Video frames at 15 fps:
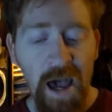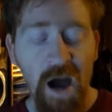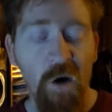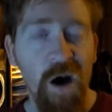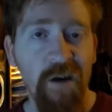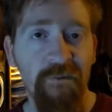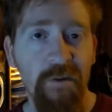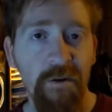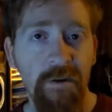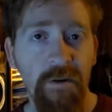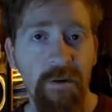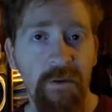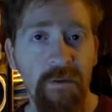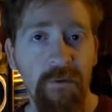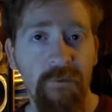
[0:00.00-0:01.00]
However,
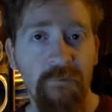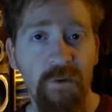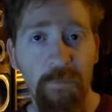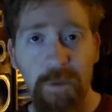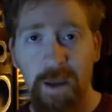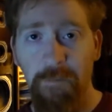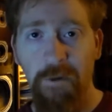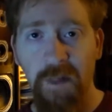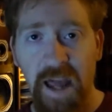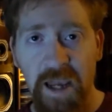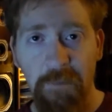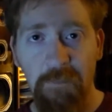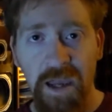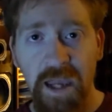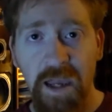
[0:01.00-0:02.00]
for people
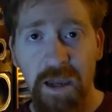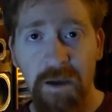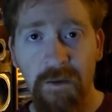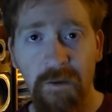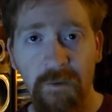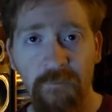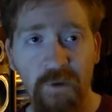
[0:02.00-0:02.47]
like me,